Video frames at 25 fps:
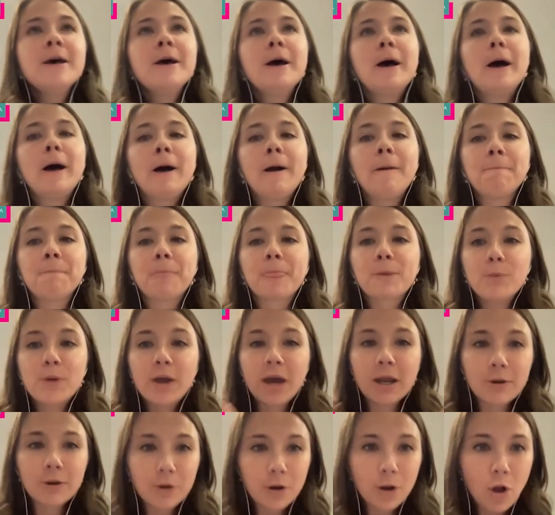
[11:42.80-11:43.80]
We
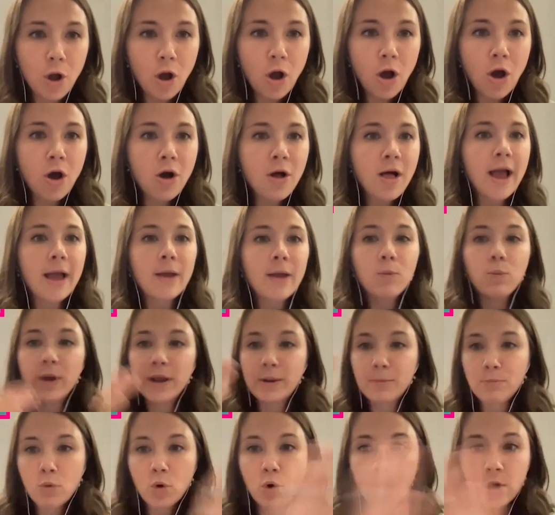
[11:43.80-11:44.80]
got on a call. I
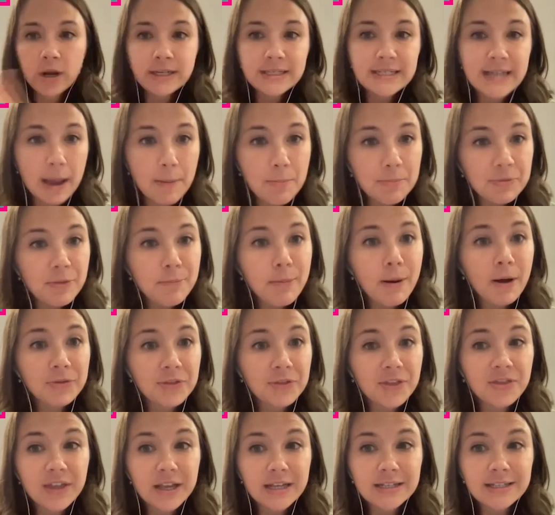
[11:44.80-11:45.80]
went more in depth about
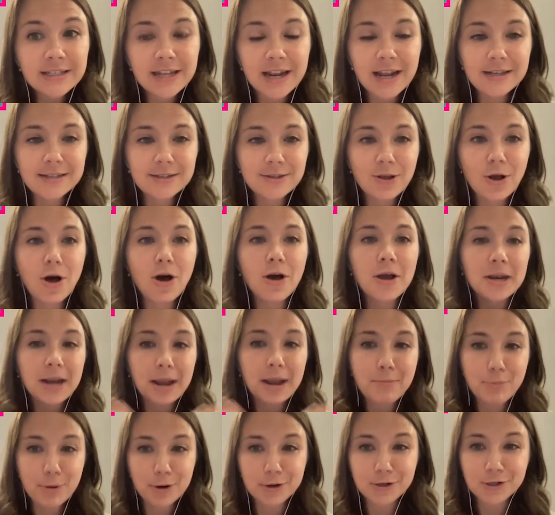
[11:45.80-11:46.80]
the things that I saw and I
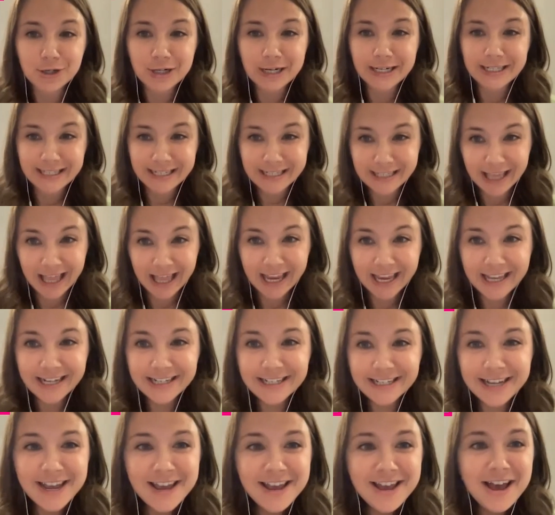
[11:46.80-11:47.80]
booked her as a
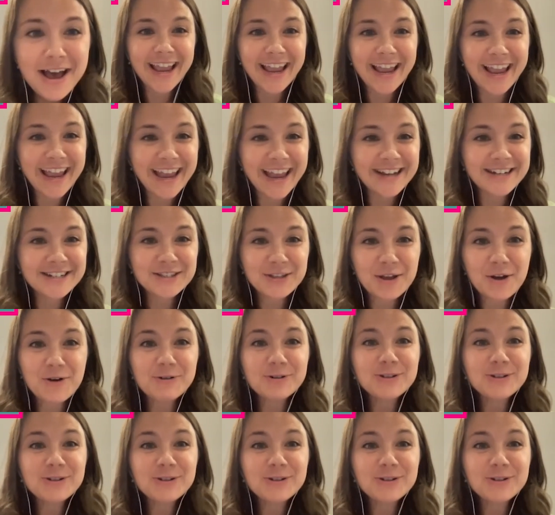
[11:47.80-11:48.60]
client. And so